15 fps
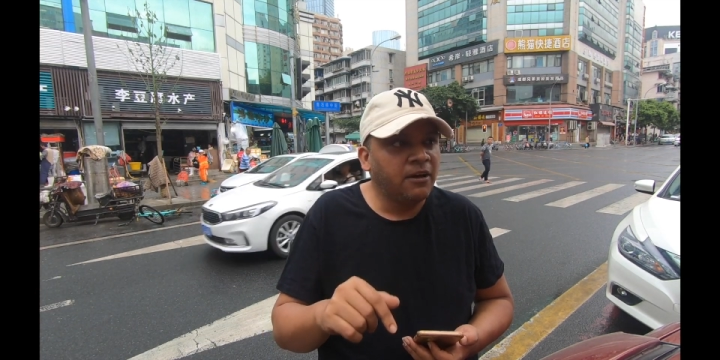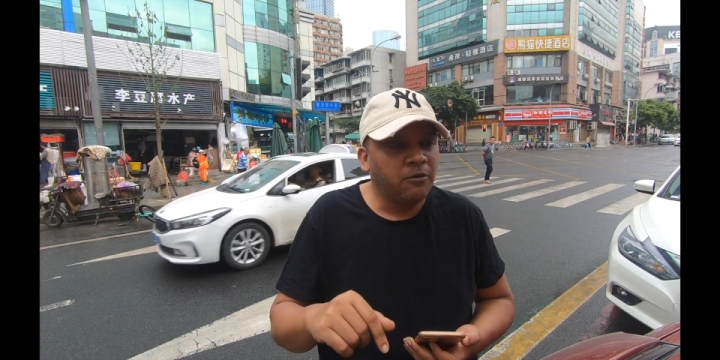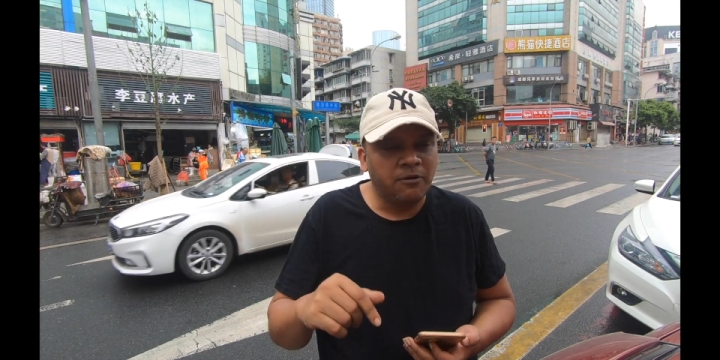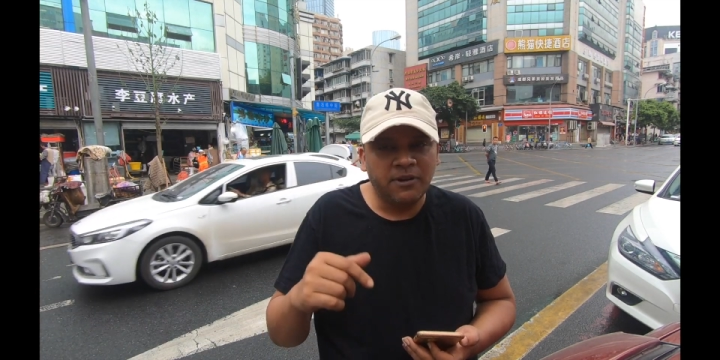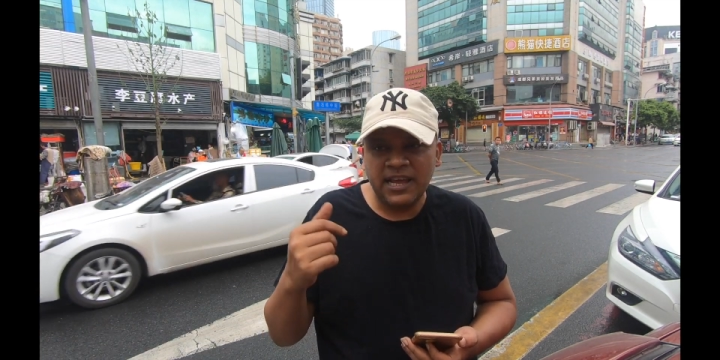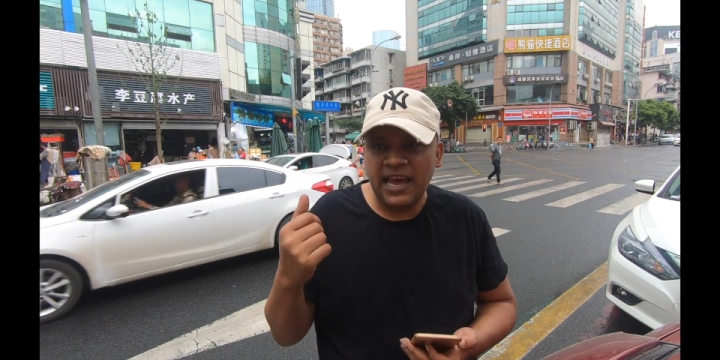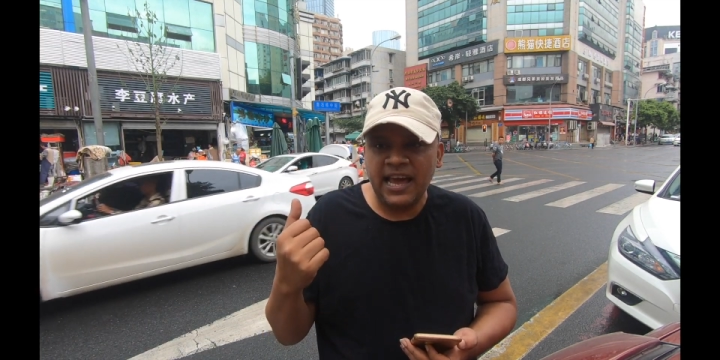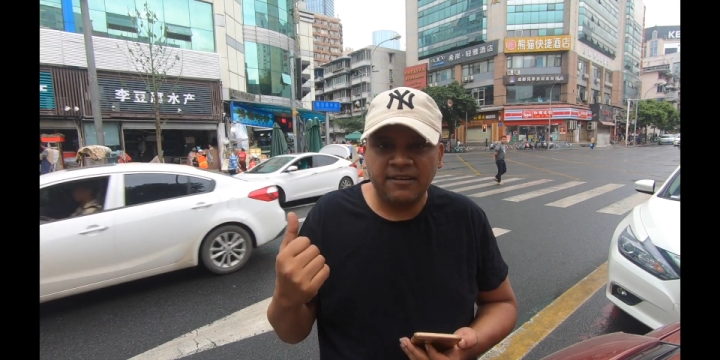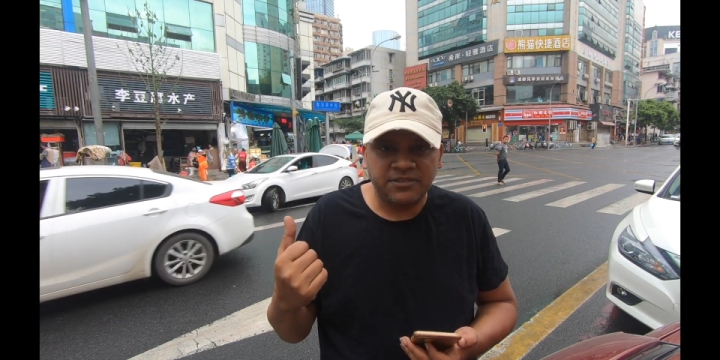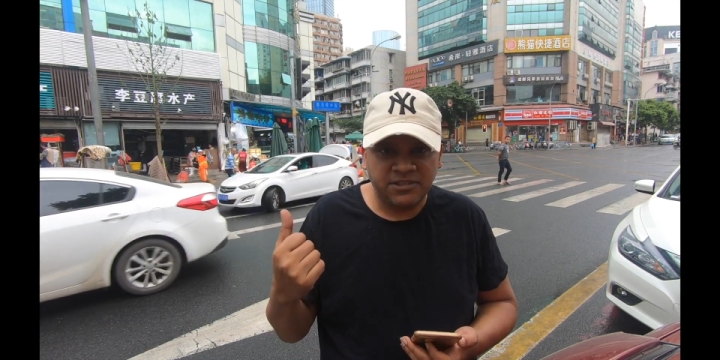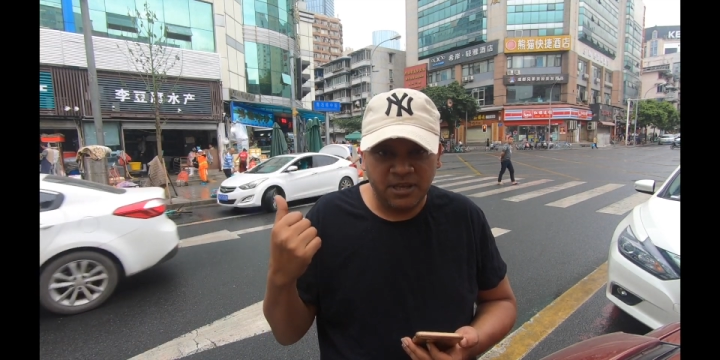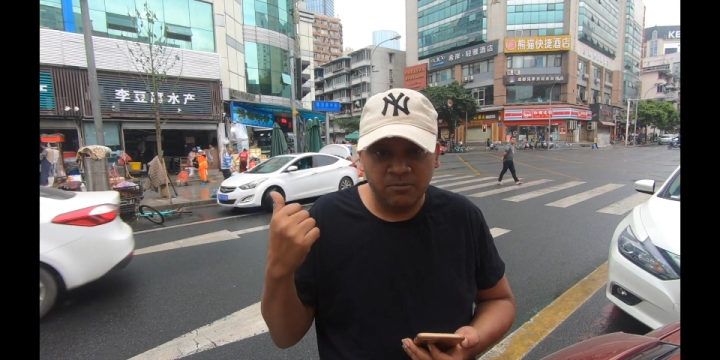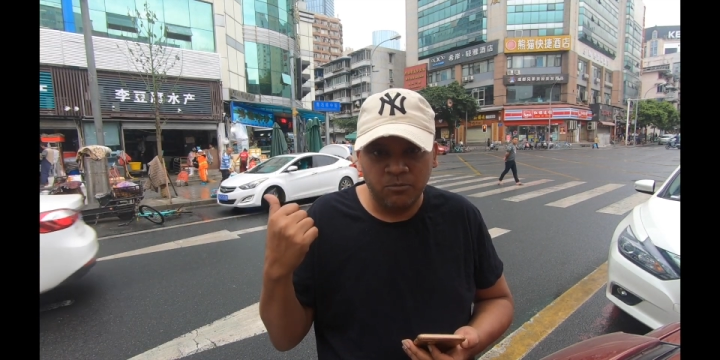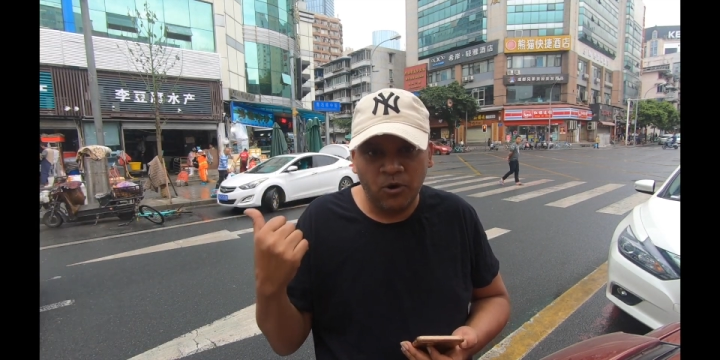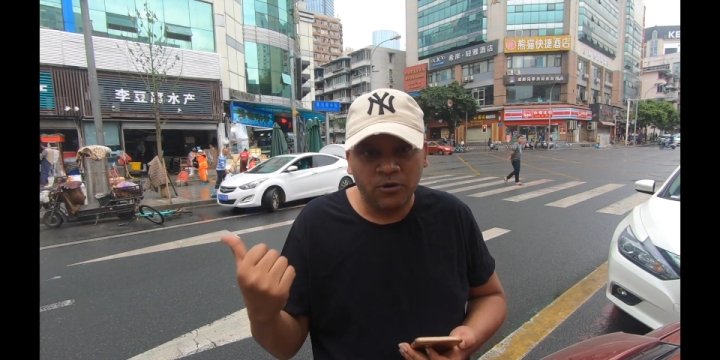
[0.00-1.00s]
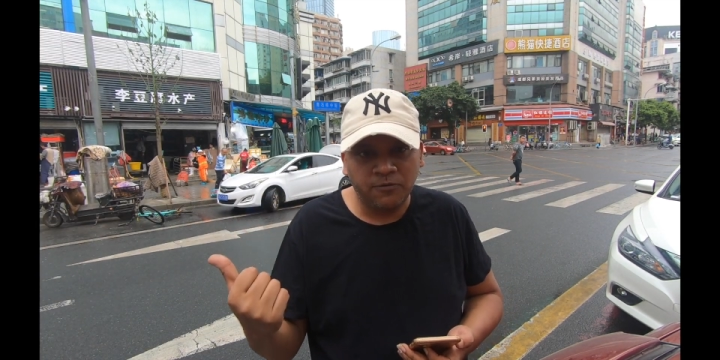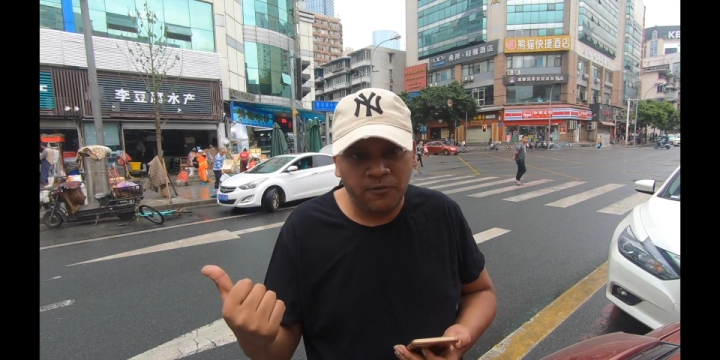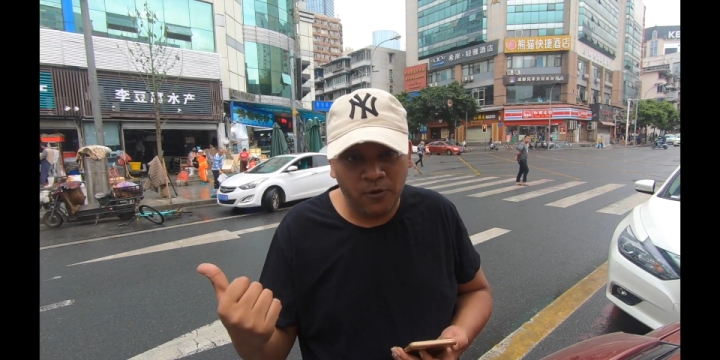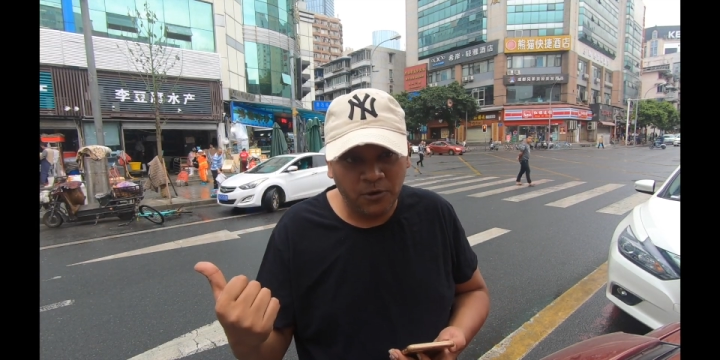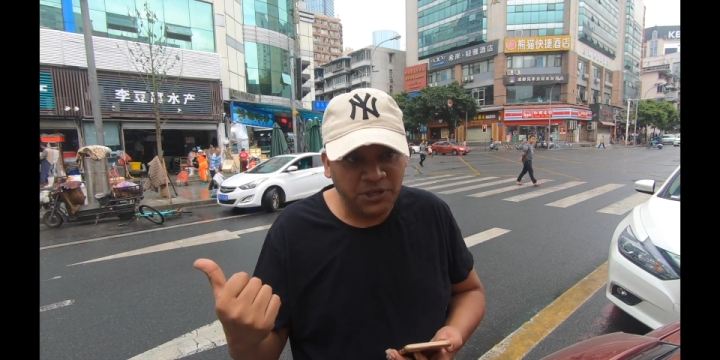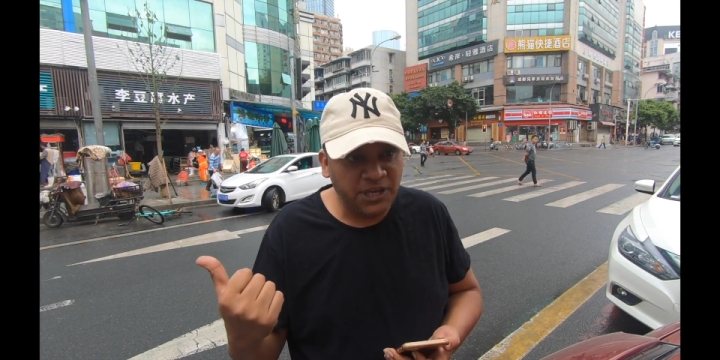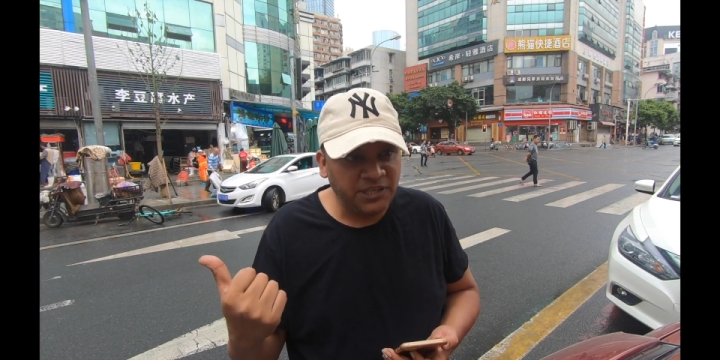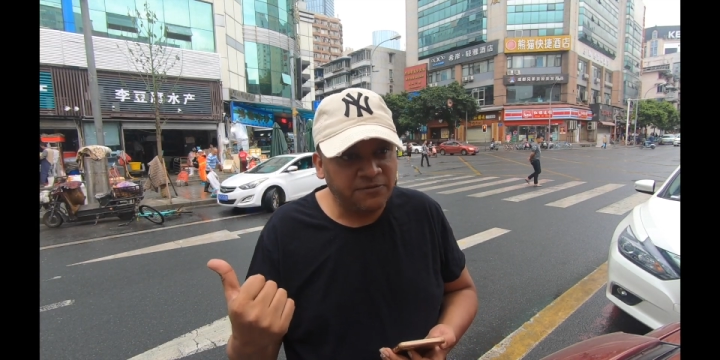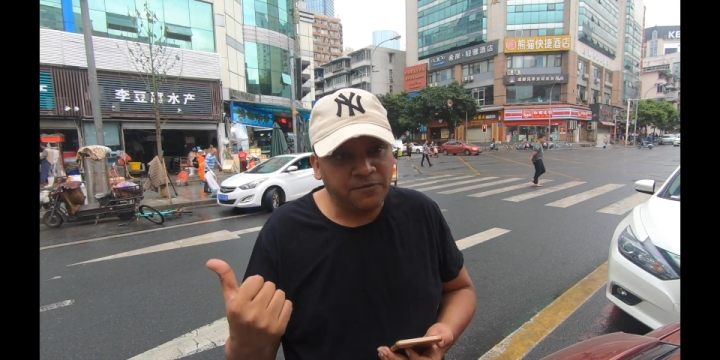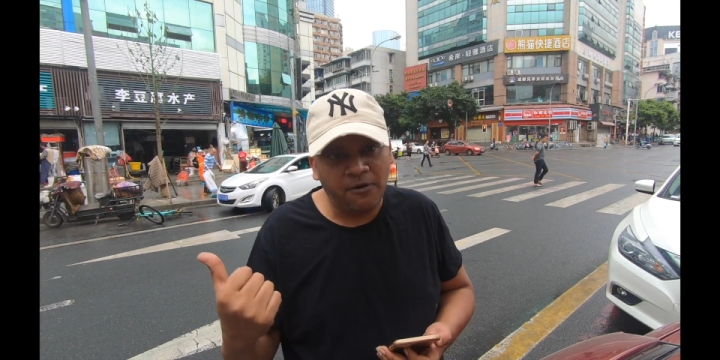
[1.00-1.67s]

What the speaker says: We will have some more footage